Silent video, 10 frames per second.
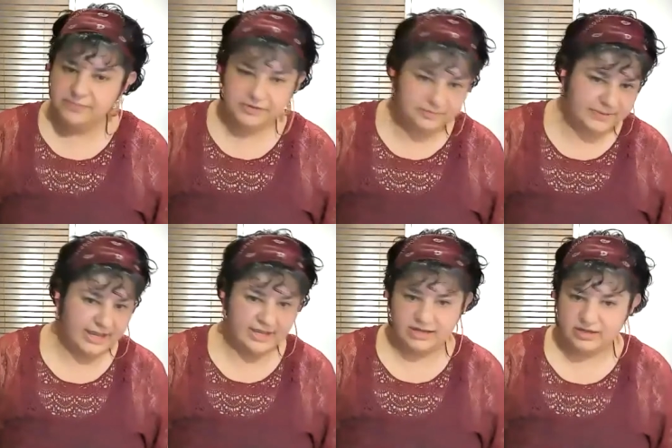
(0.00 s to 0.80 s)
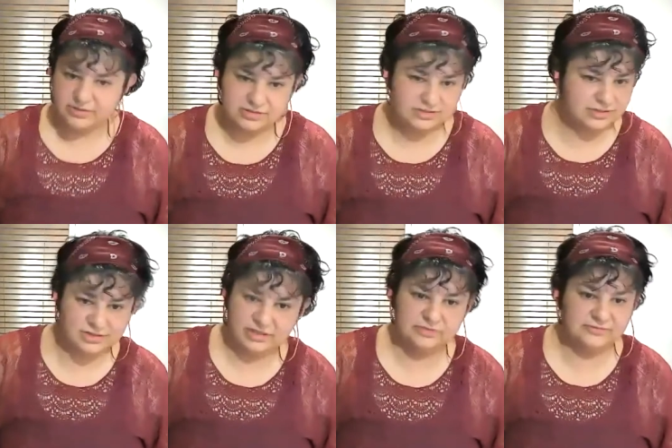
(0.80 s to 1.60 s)
pupating or
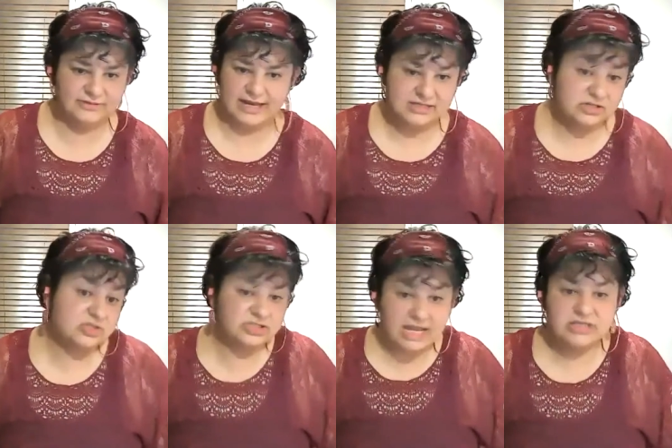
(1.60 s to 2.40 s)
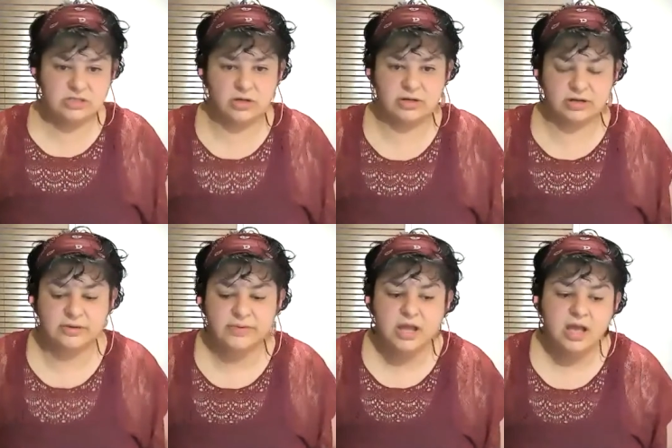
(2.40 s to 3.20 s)
turn into flies. It just takes longer.